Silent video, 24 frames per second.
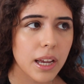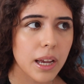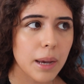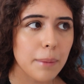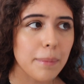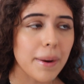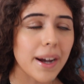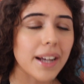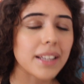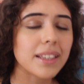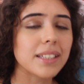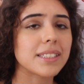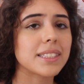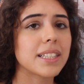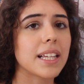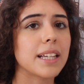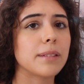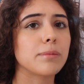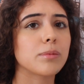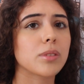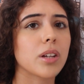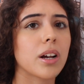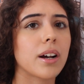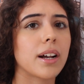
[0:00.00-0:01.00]
but at the
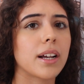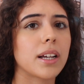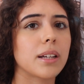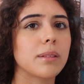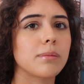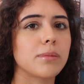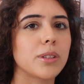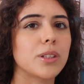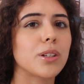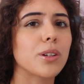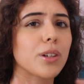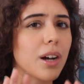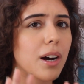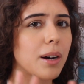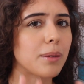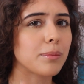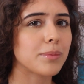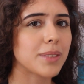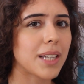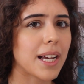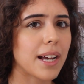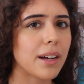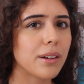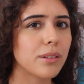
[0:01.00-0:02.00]
same time, you know, calm
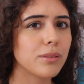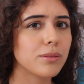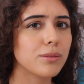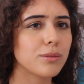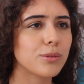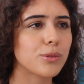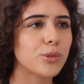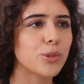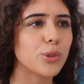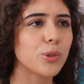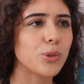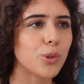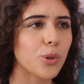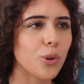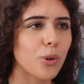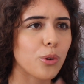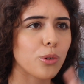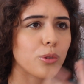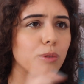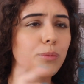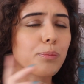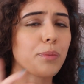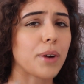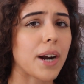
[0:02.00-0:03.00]
down, do
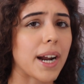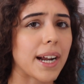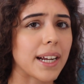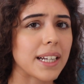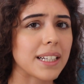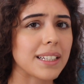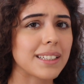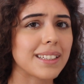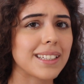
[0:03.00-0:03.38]
not brag.